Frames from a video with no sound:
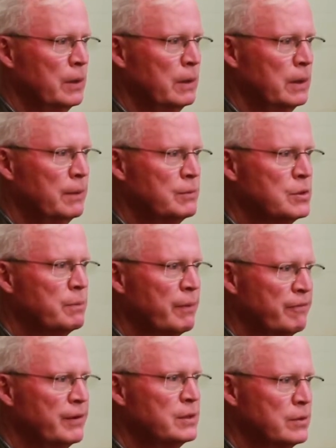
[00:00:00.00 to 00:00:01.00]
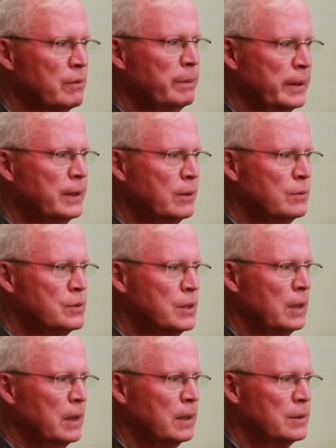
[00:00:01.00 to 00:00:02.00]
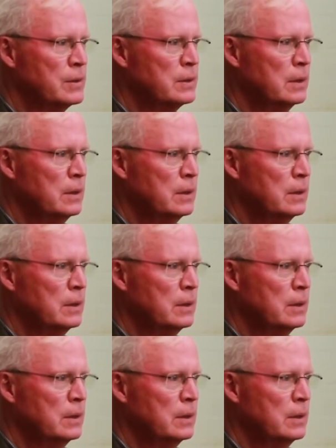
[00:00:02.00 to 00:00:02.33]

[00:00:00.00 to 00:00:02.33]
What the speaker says: He was a professor of political science.